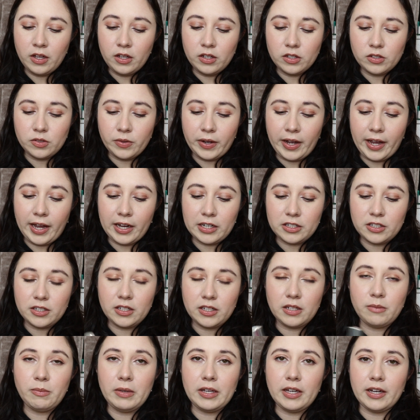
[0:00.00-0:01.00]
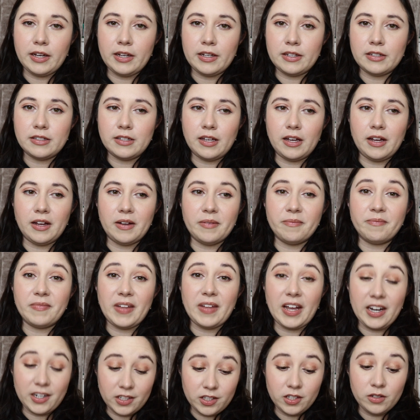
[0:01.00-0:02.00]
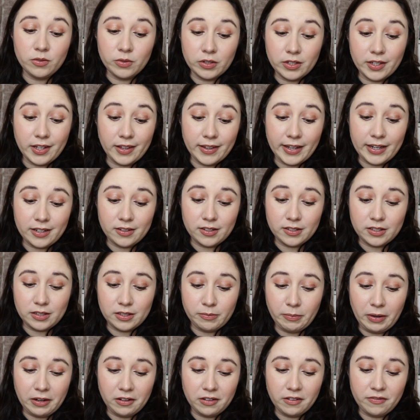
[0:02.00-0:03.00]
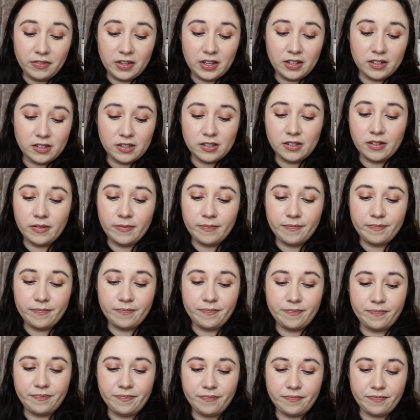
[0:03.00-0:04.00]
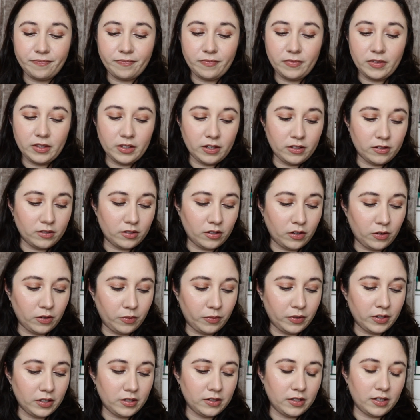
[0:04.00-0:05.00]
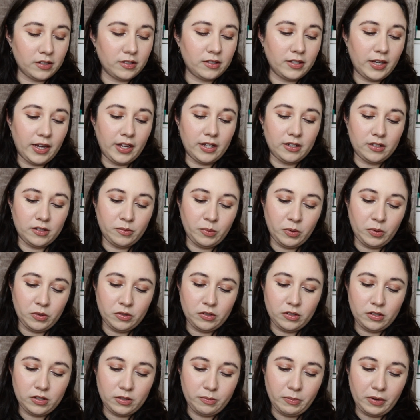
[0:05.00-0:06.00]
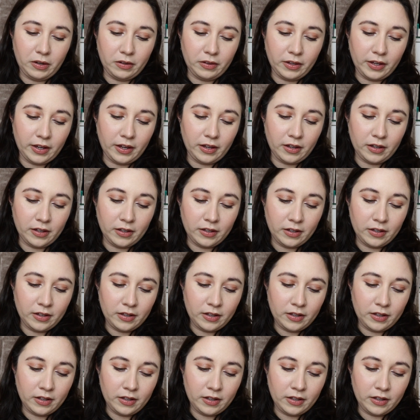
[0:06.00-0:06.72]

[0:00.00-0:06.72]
So I actually, because I actually really like the smell of this. So what does it say it's supposed to smell like?